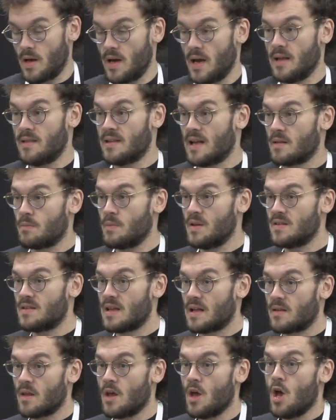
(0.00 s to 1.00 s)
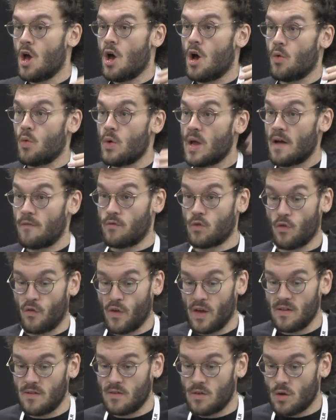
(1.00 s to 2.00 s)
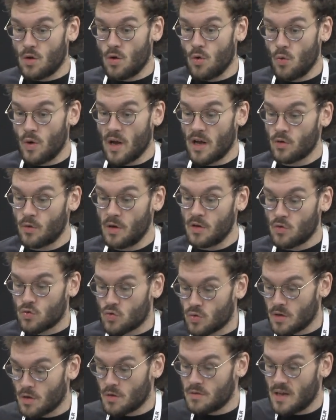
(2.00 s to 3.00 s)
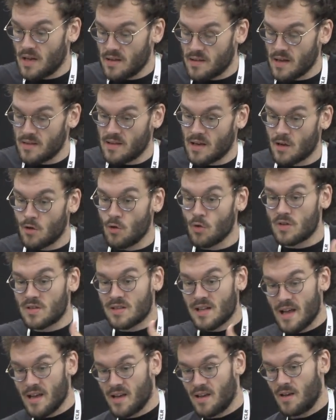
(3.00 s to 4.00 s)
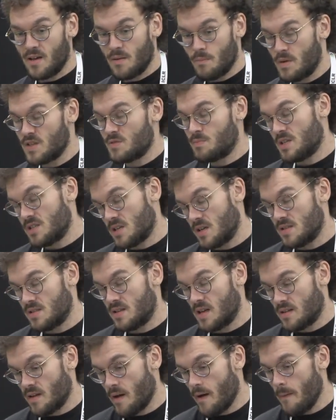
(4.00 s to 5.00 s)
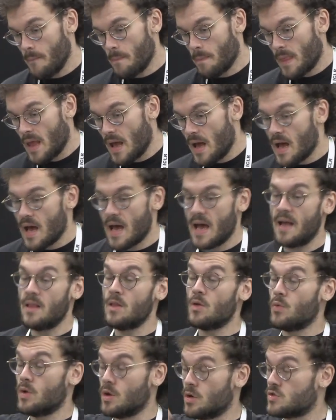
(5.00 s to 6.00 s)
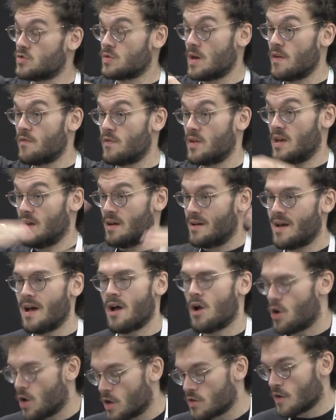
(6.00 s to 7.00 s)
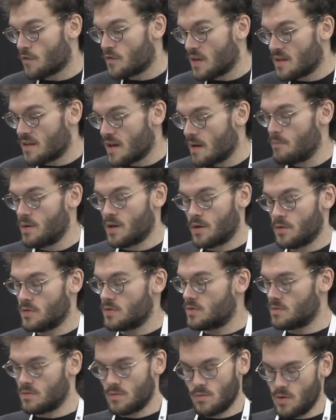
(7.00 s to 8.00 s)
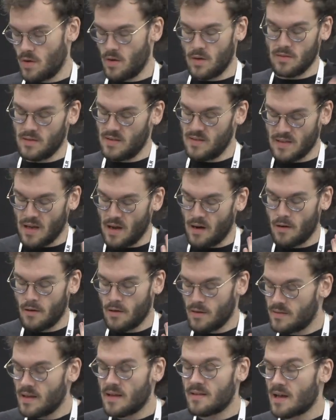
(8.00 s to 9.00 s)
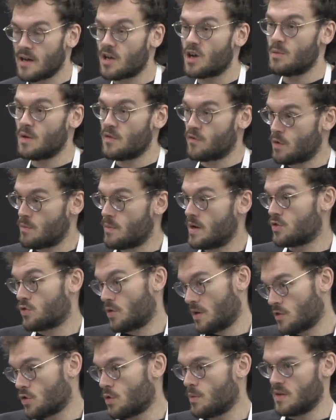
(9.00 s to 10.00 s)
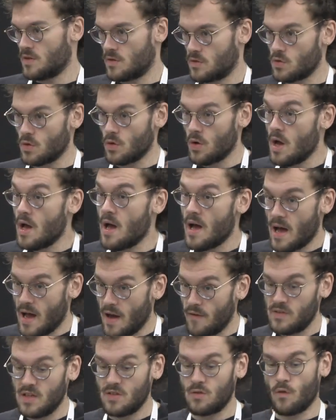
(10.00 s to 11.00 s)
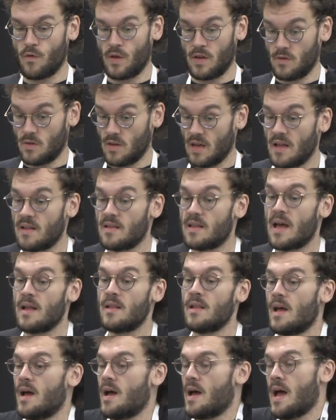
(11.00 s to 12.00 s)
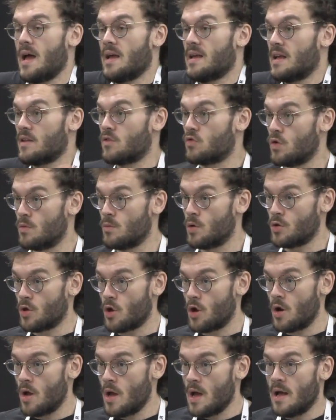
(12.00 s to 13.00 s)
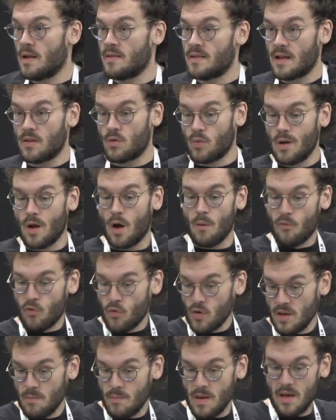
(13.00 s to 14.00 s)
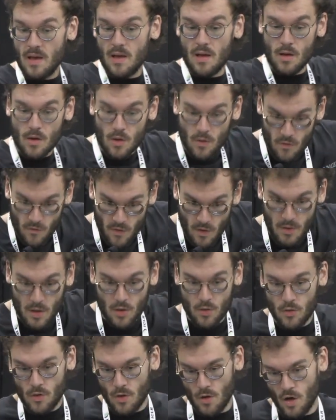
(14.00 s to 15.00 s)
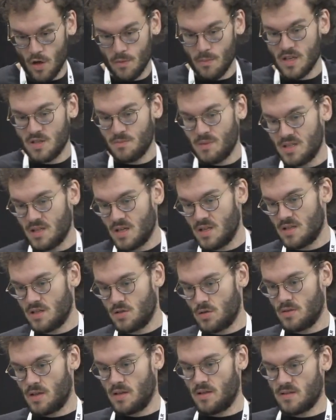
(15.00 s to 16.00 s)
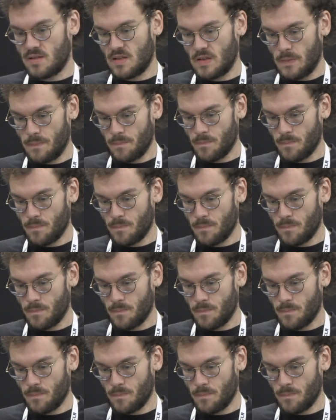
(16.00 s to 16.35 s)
And that means that we have two things. We are going to train on data that looks like my specialist data. And we also have a lot of data because these are data coming from my training domain. So I have these two things. And then I get to a model that will hopefully be very good on my specialization data set.